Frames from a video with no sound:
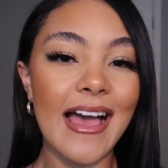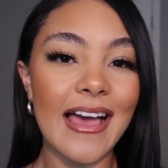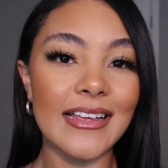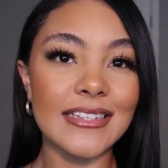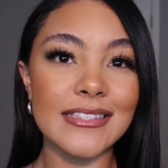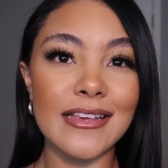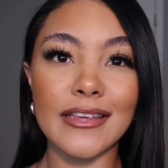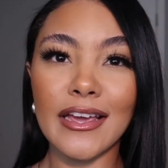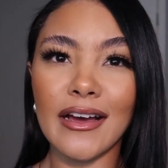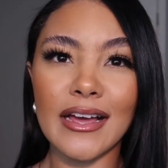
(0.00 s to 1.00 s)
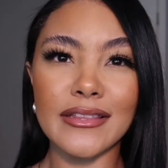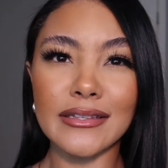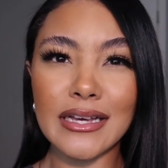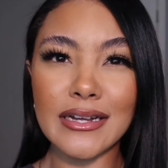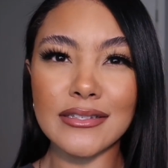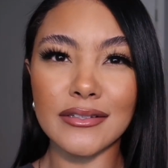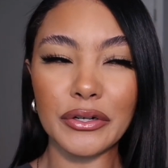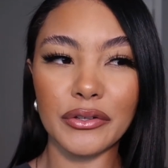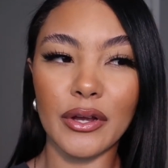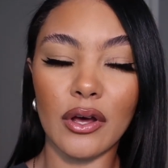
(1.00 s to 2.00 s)
And yeah, I think that is
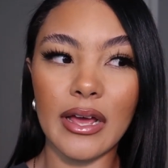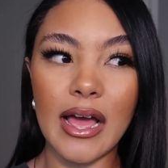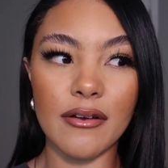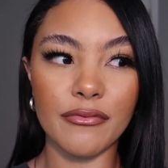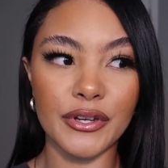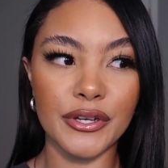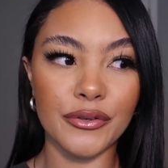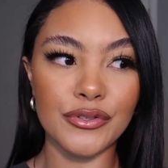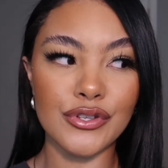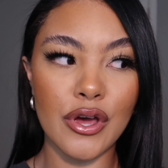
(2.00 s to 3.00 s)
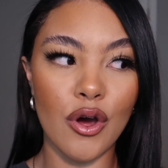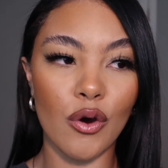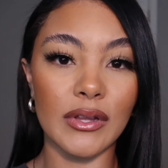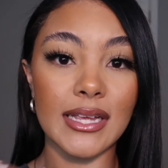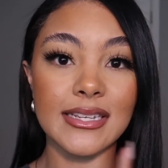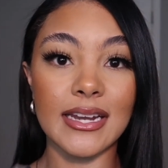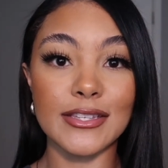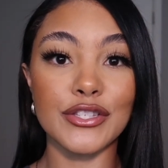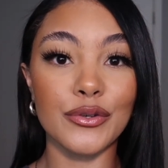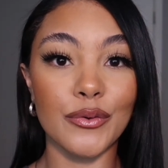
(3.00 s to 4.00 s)
literally all I have for you. So let's get
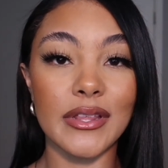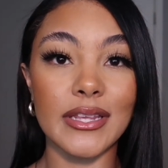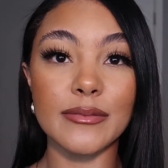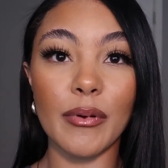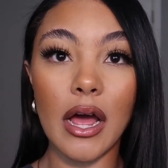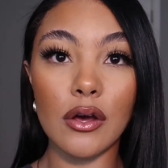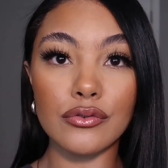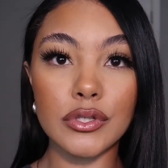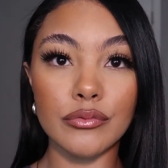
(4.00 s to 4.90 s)
into these brows.